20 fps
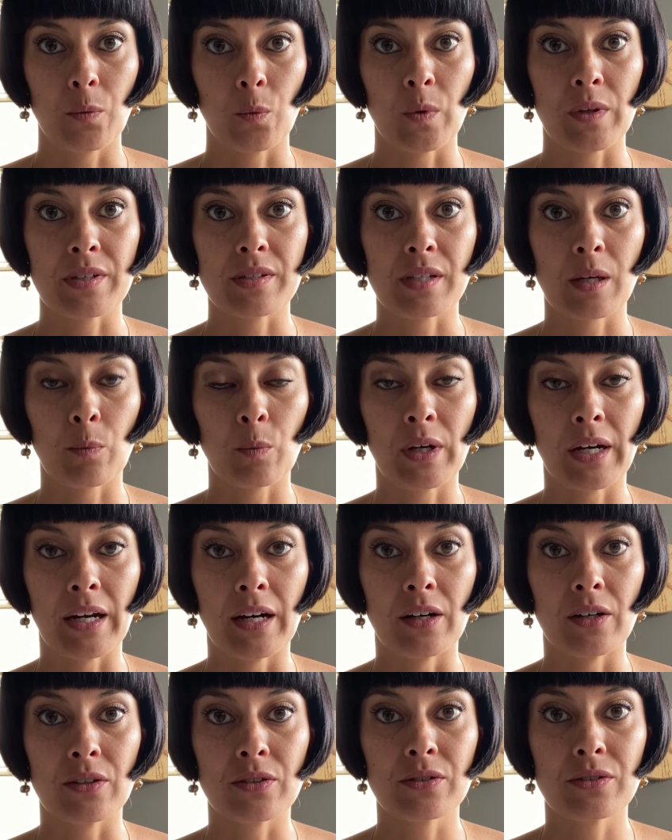with someone
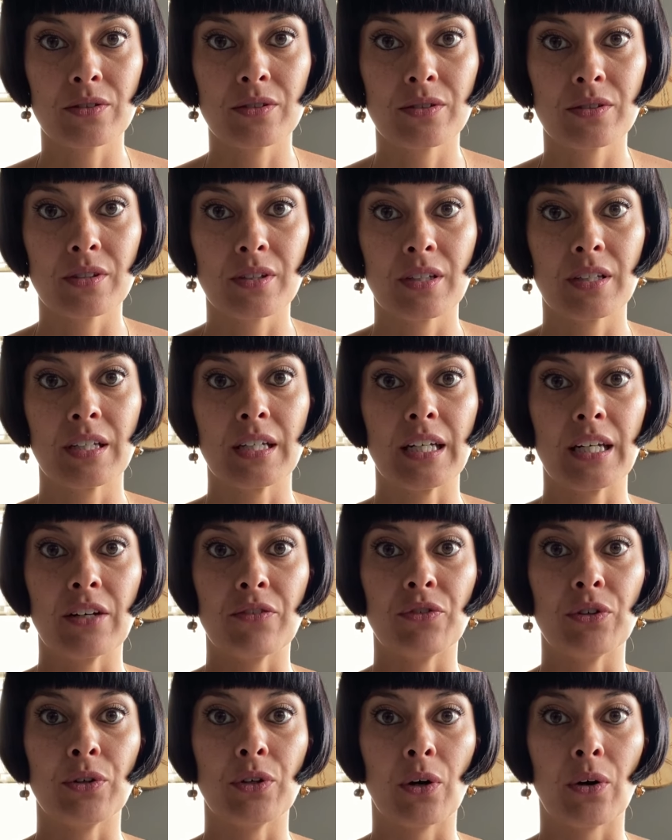else
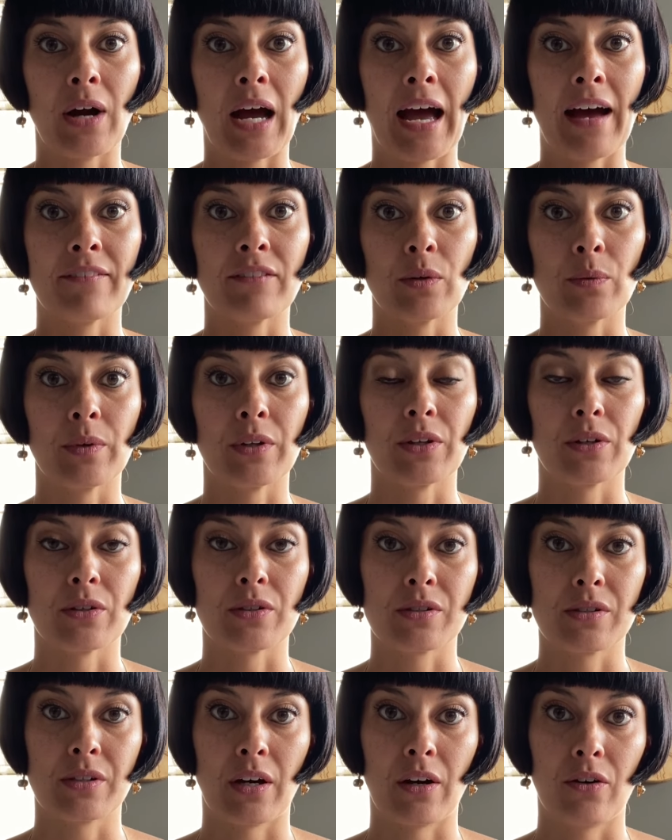if you don't have it with
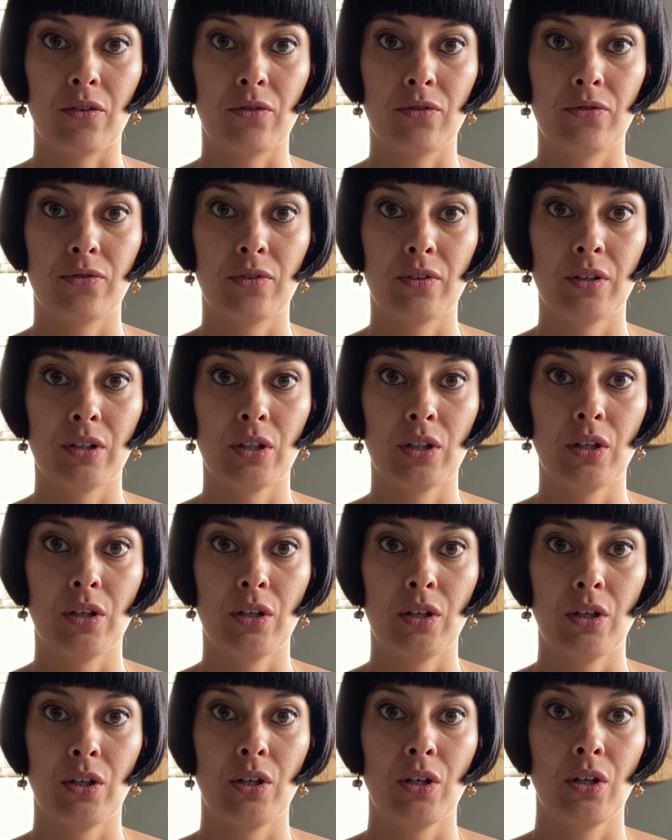yourself.
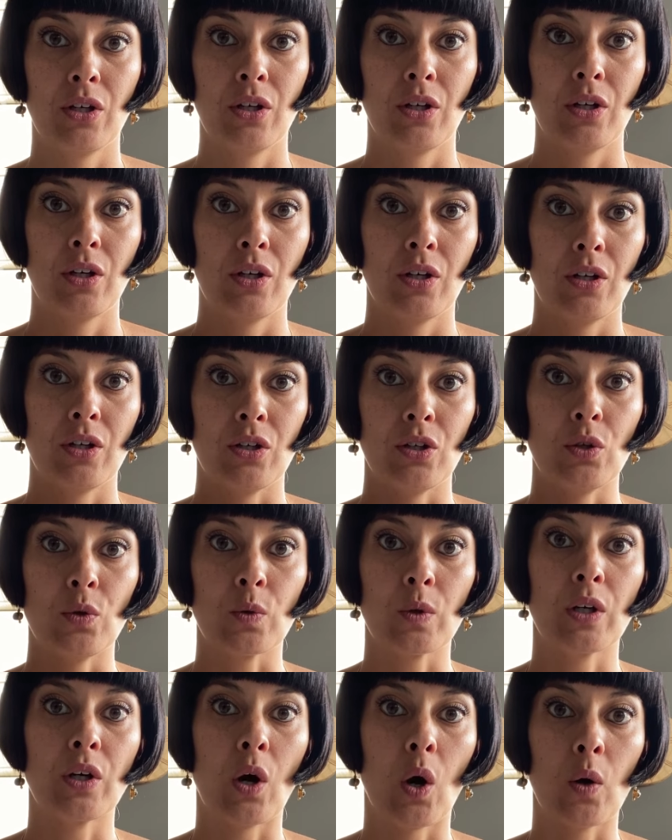You
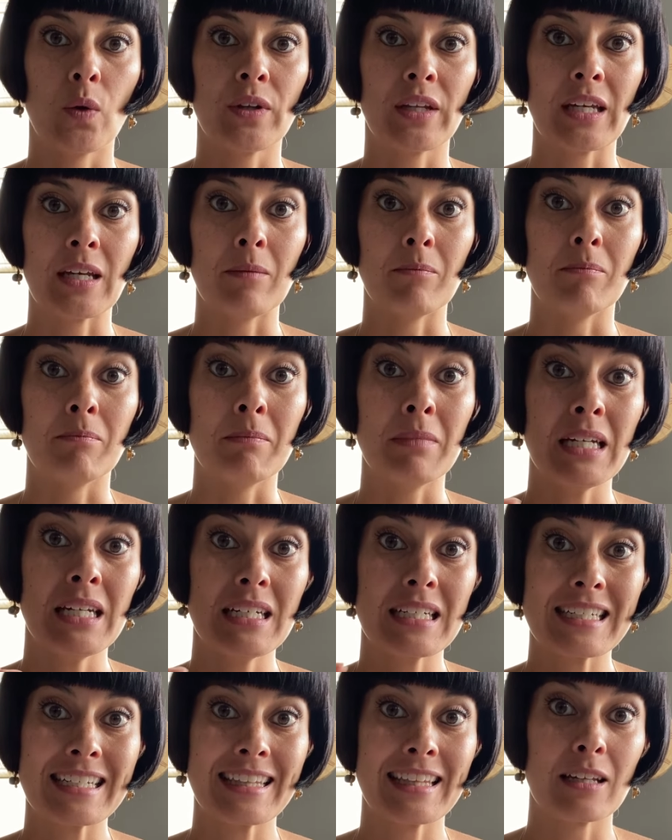can only
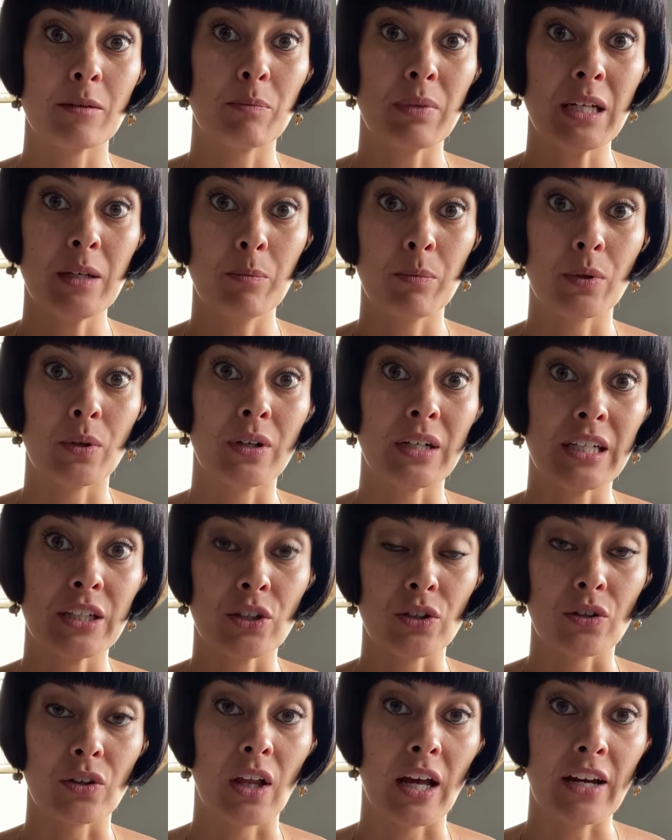meet the people in
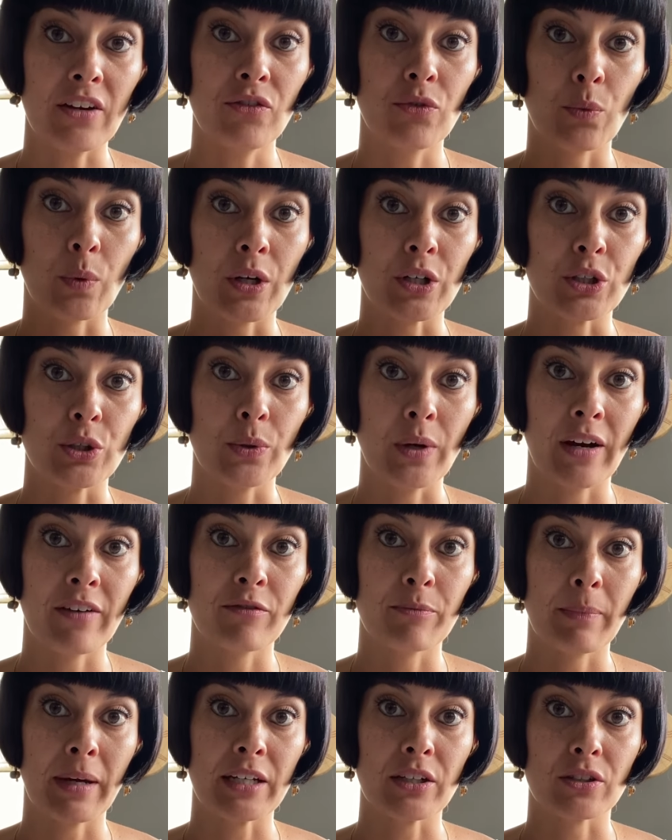your life where you
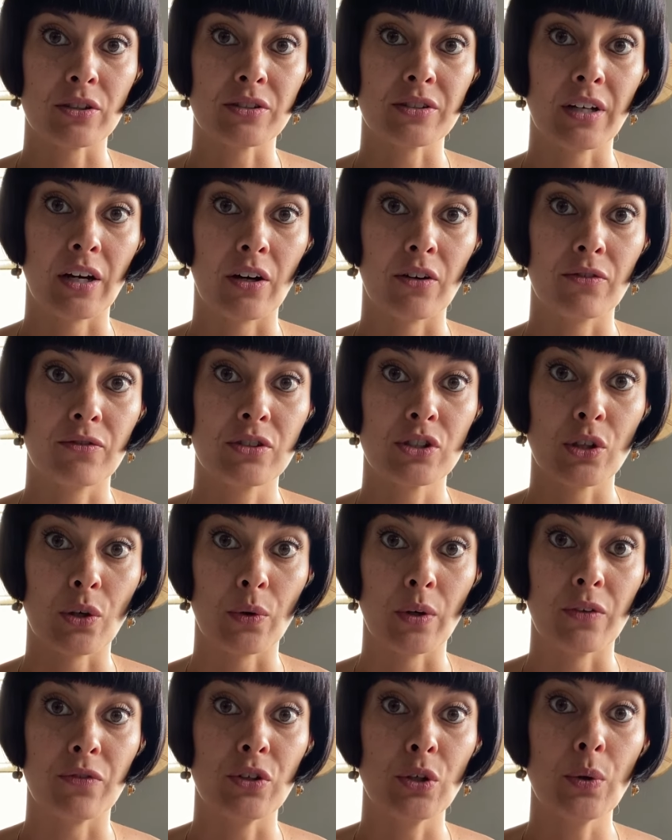have met yourself. So
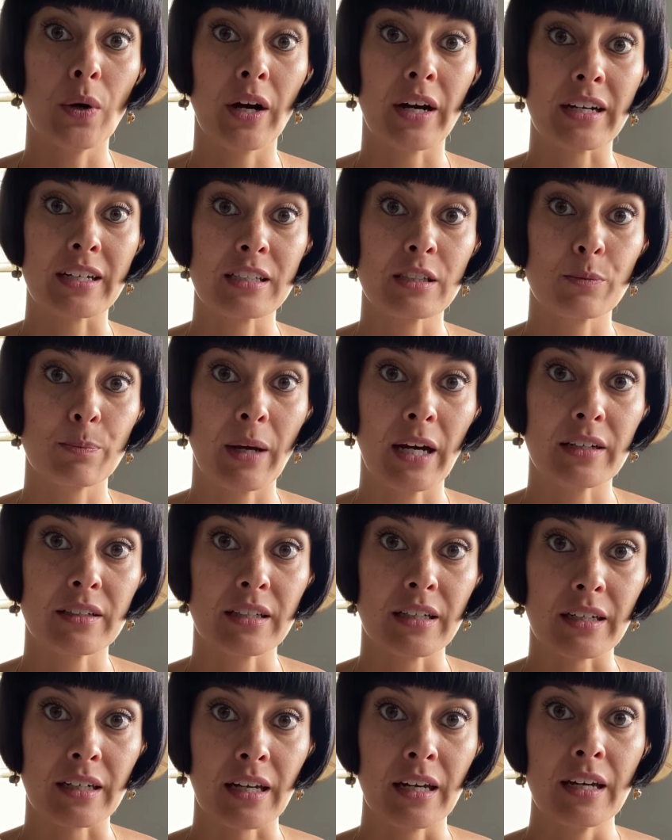if you are
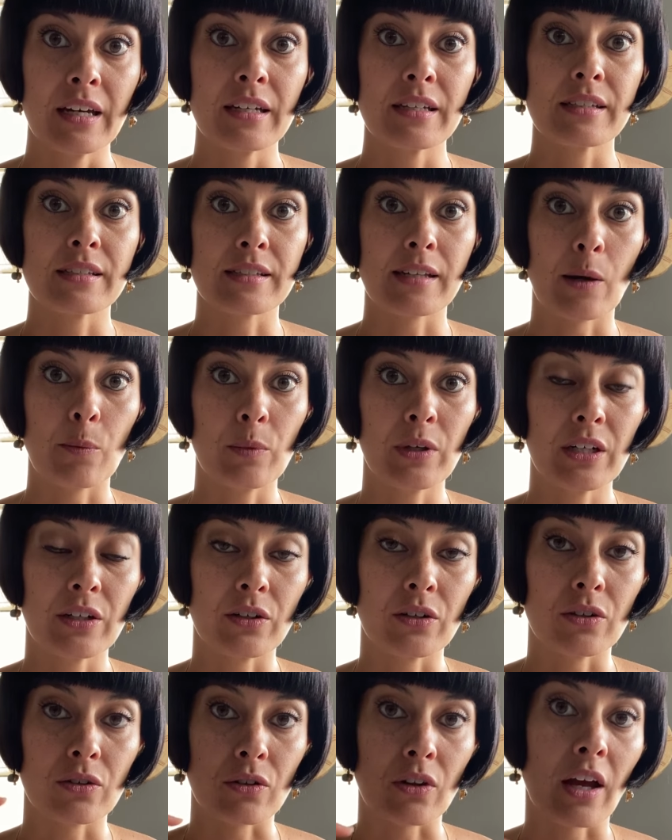expecting someone
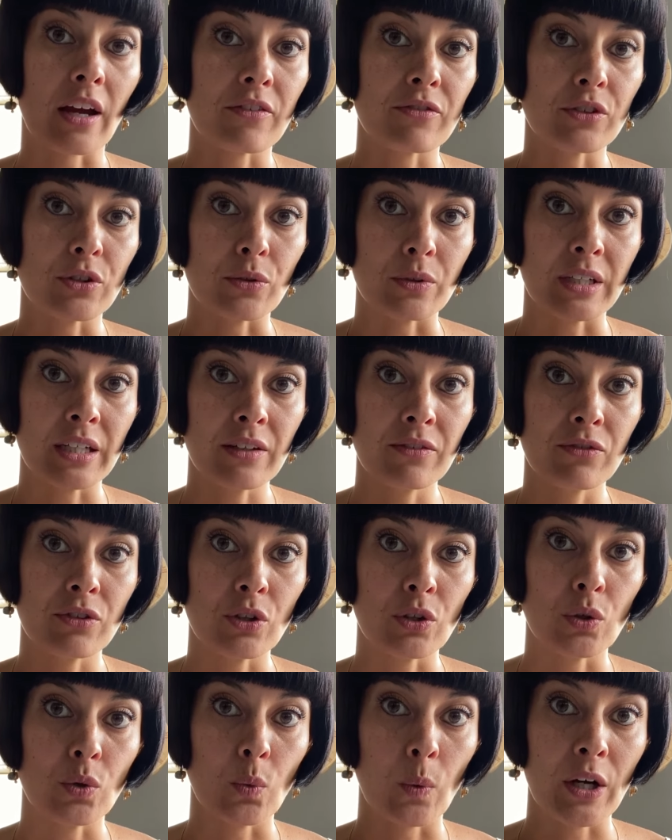in your life to give
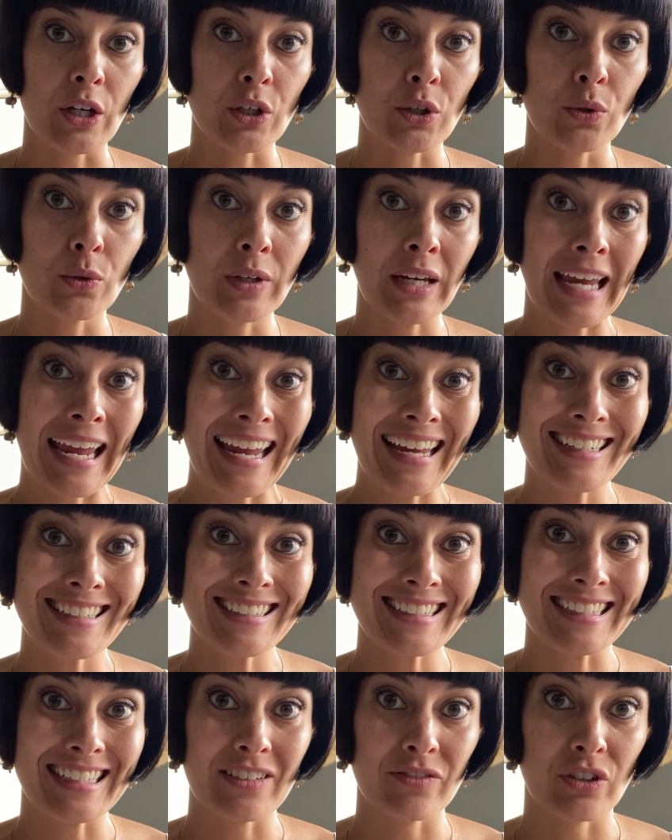you what you
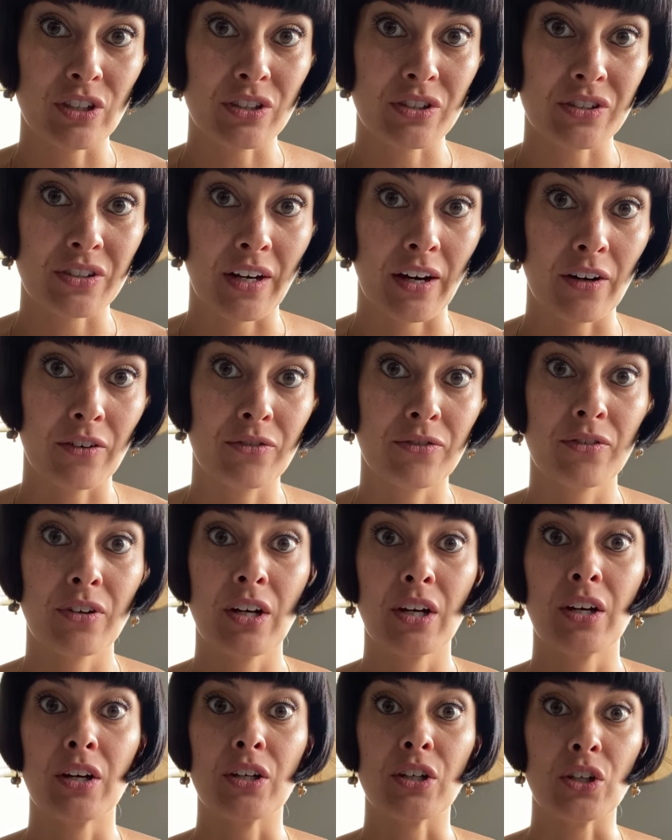can't give yourself,
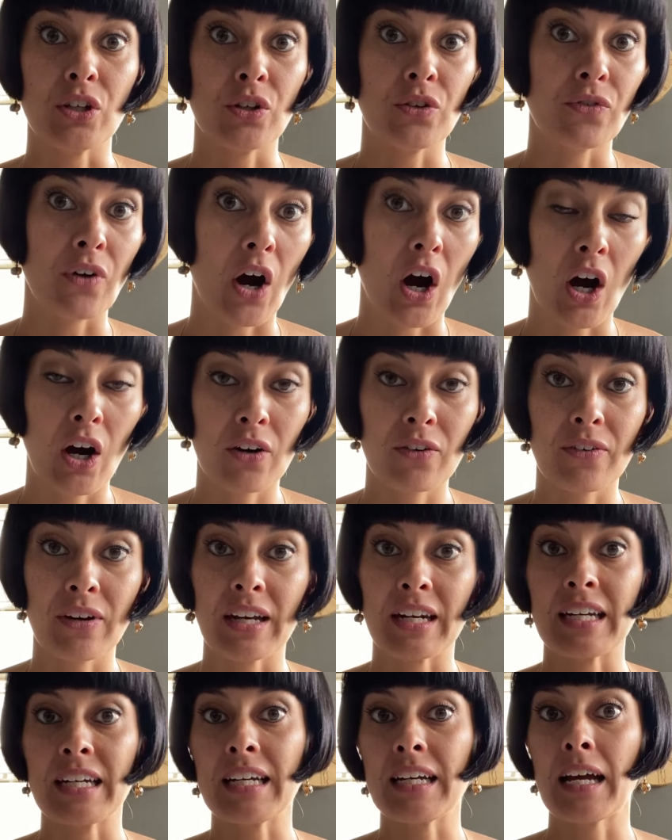you've
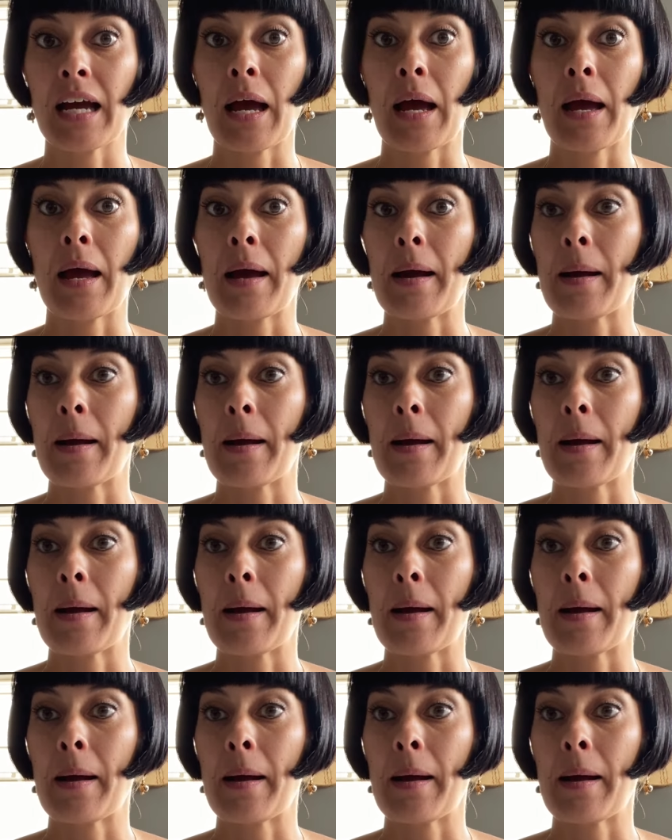already